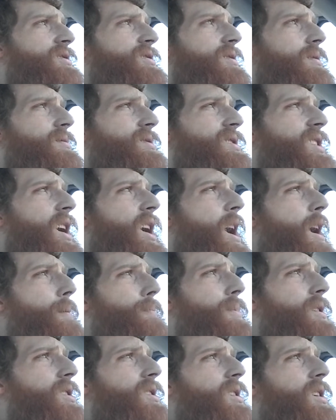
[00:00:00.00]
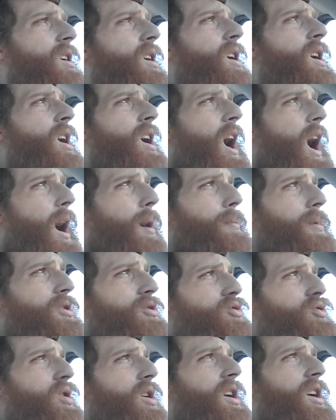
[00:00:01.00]
So say I've
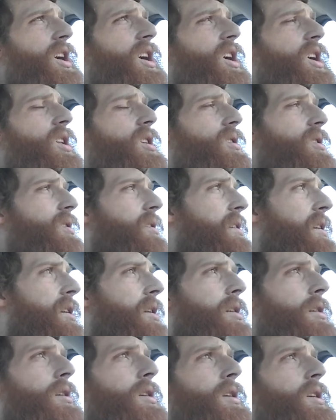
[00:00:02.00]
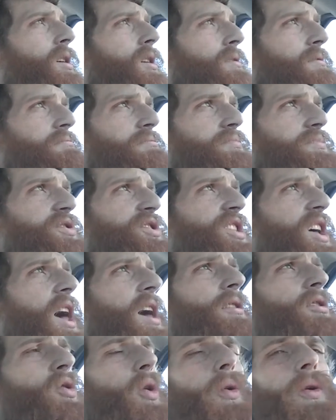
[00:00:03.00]
been drinking,
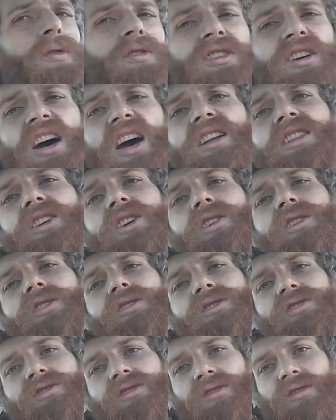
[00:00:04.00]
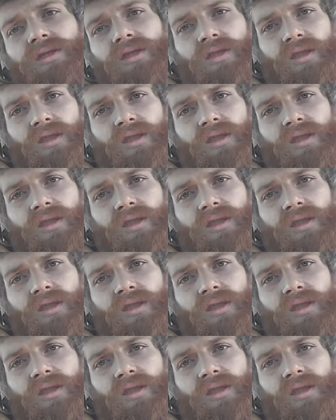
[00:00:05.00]
say, 10 years,